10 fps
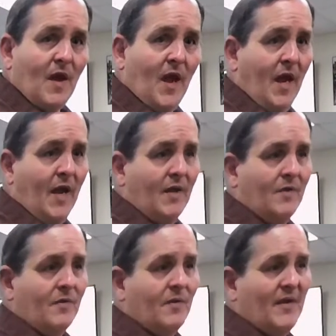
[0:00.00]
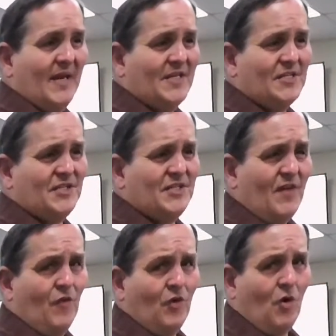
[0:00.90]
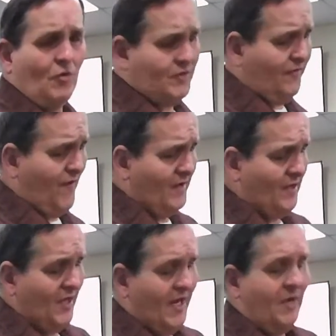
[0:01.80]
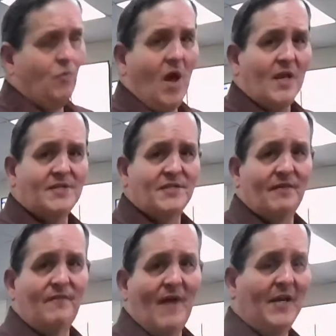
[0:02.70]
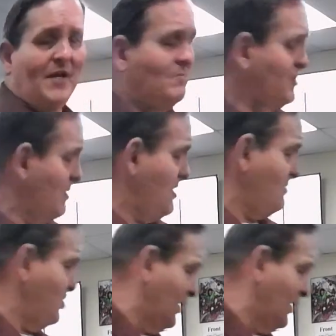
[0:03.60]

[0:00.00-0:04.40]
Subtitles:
And it's difficult to find the leak while it's in a vacuum. Sometimes